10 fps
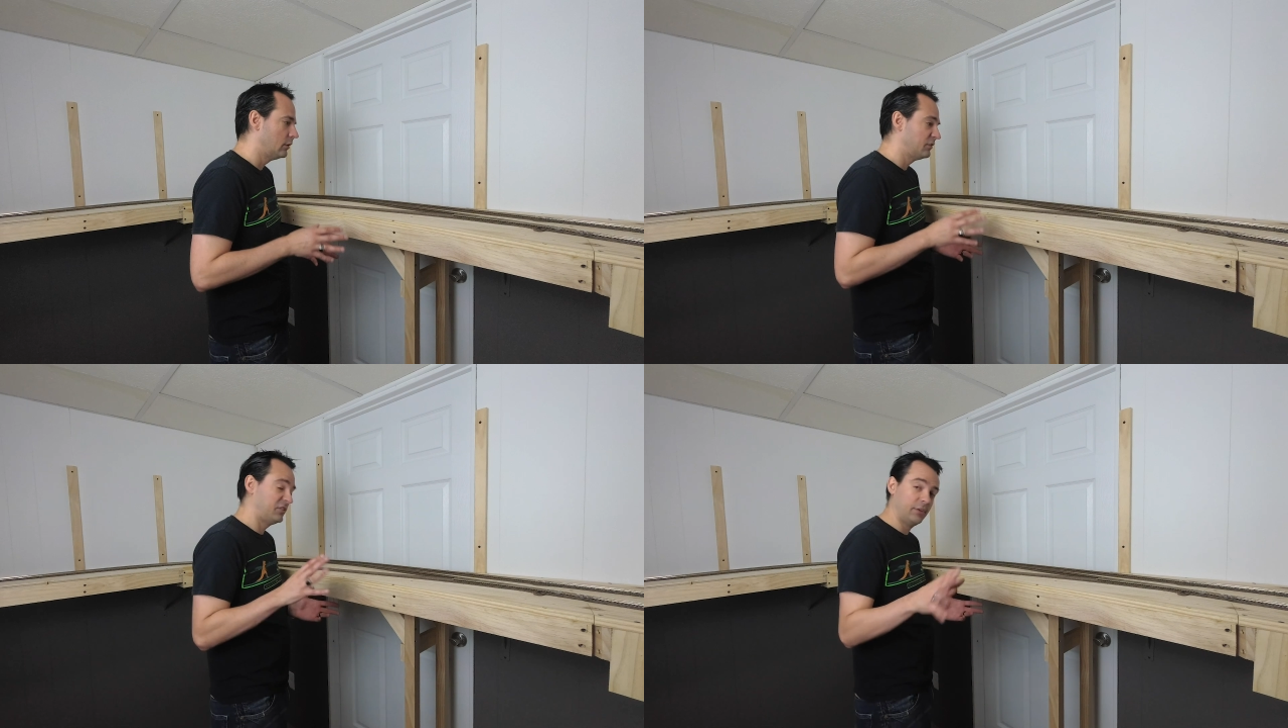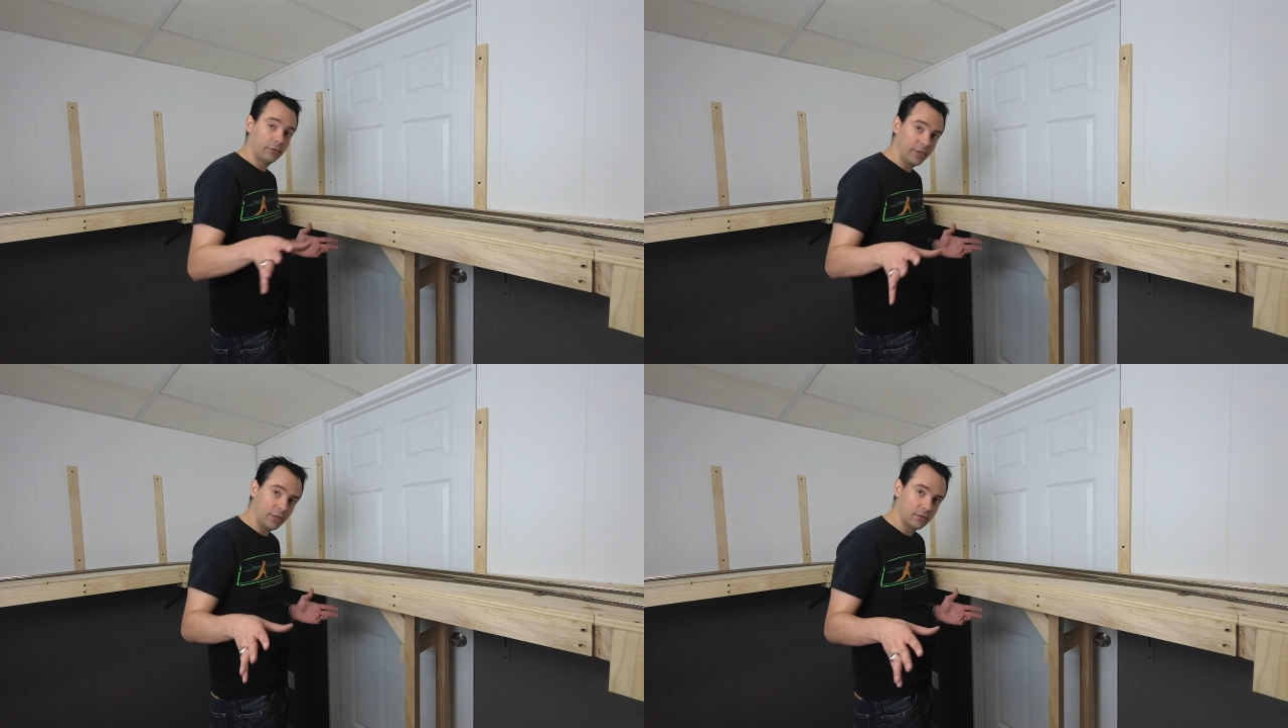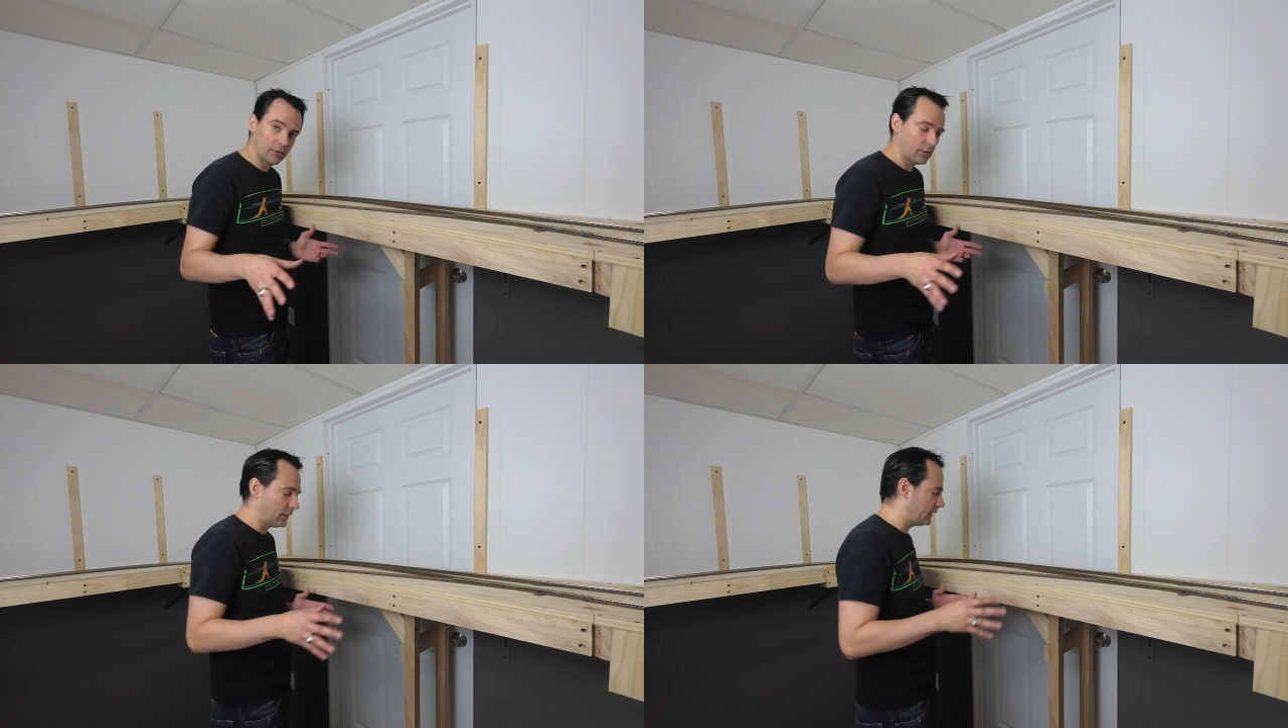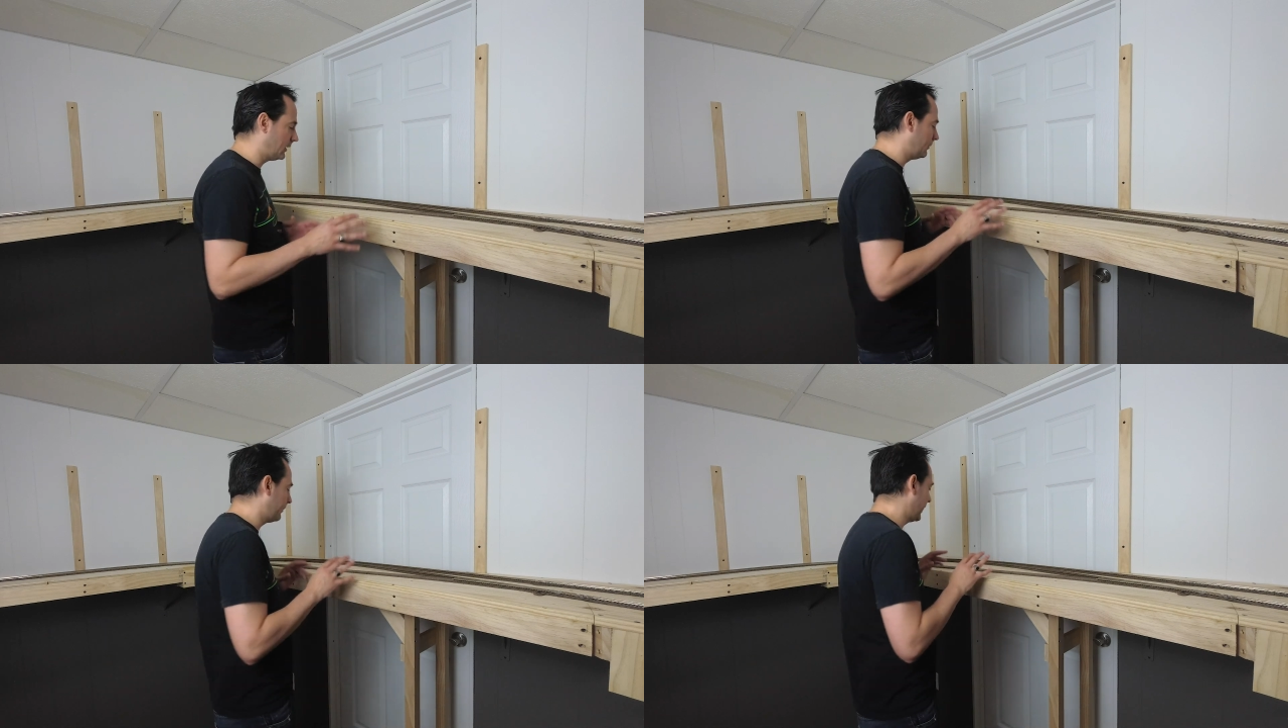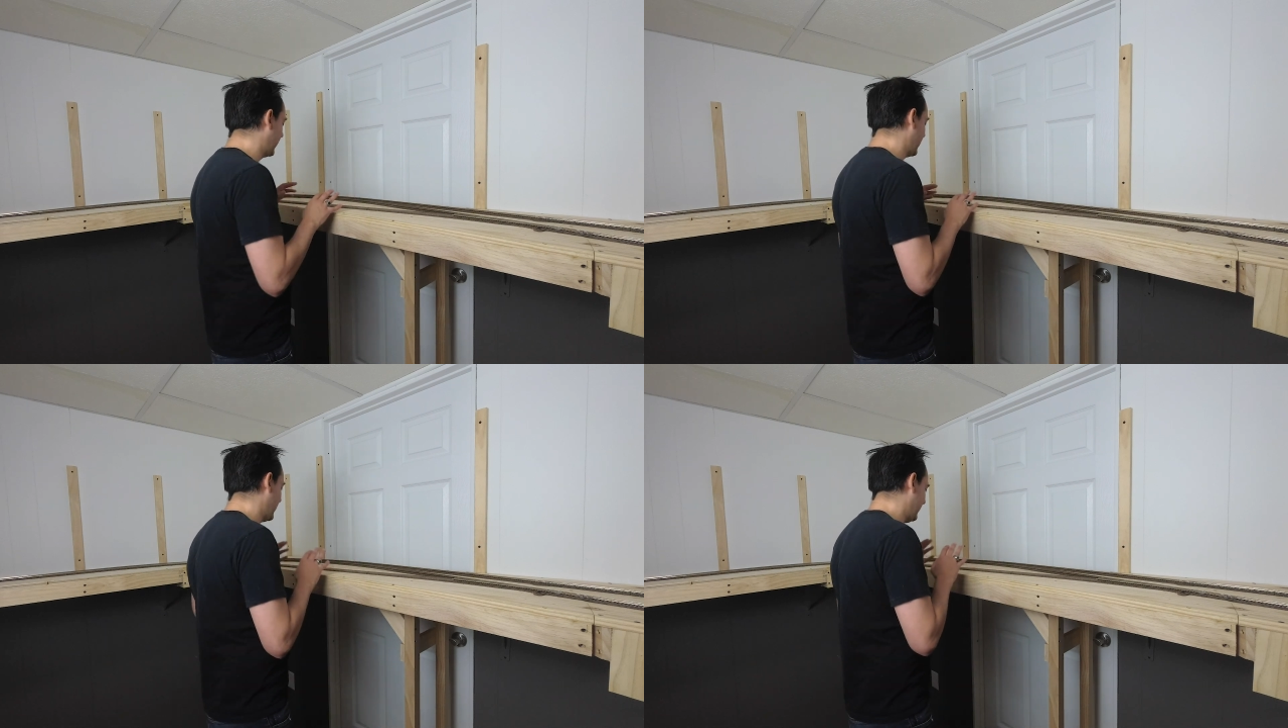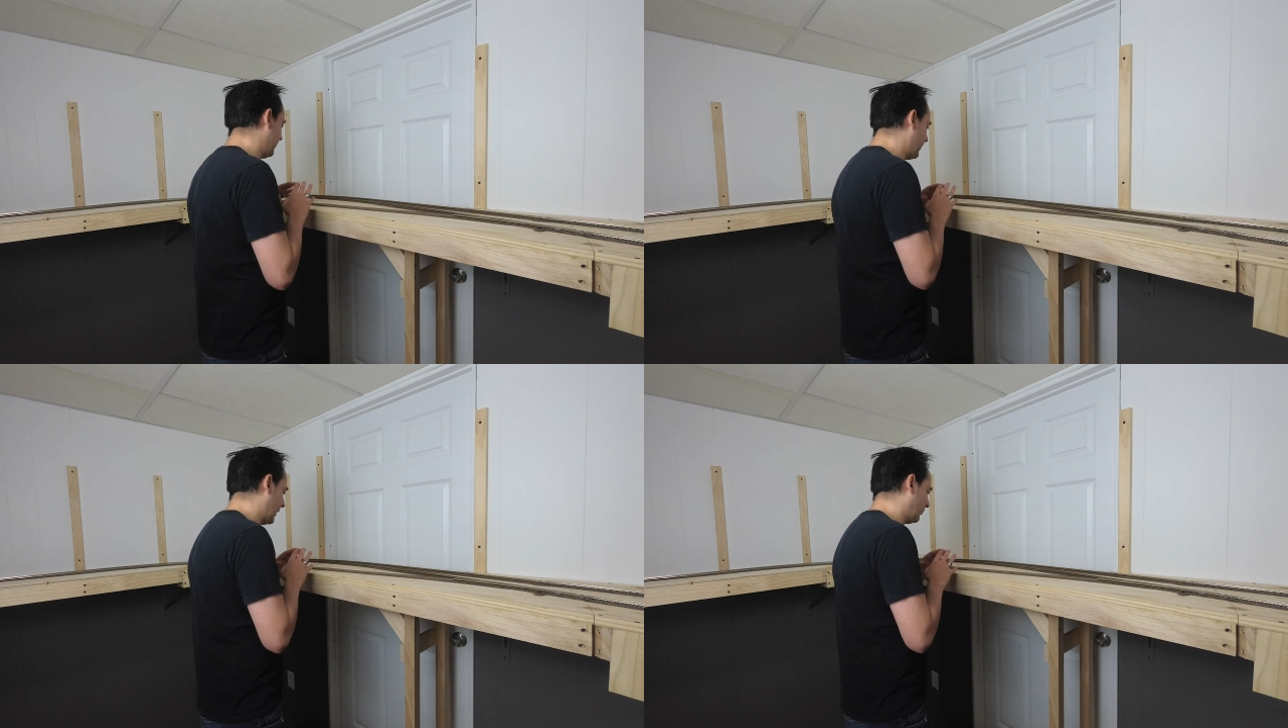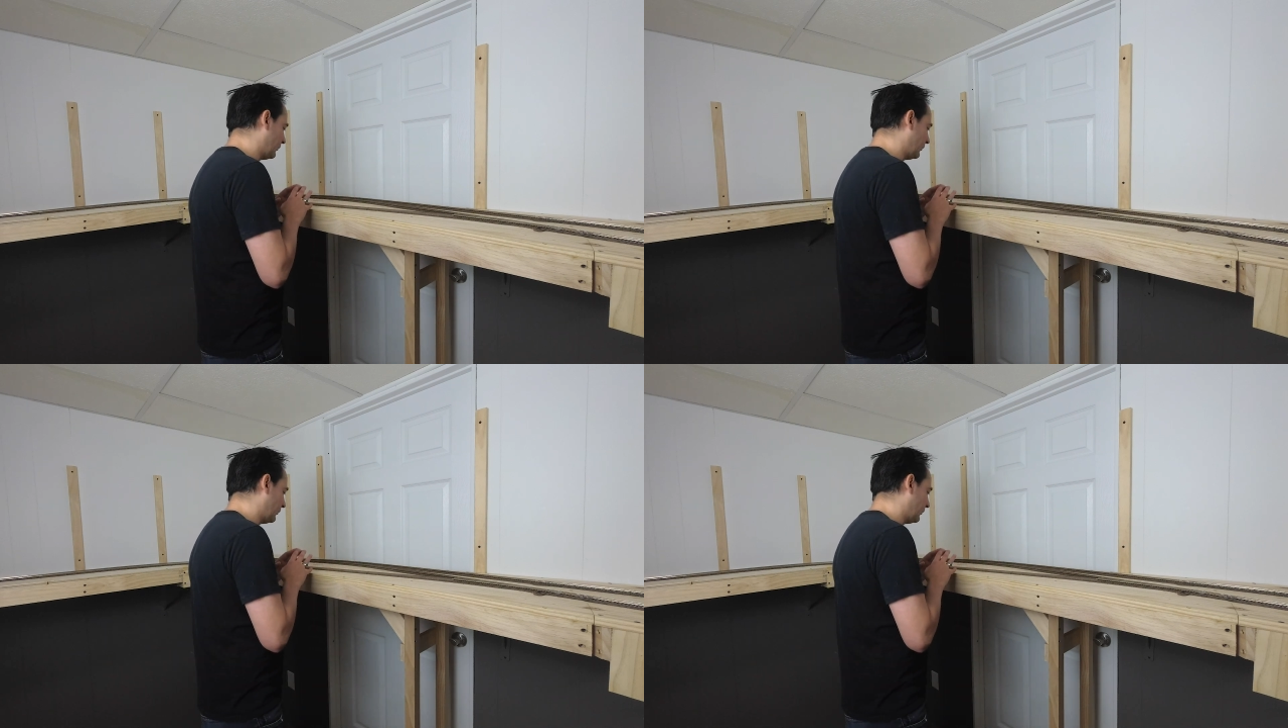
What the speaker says: scenery, and I need to be able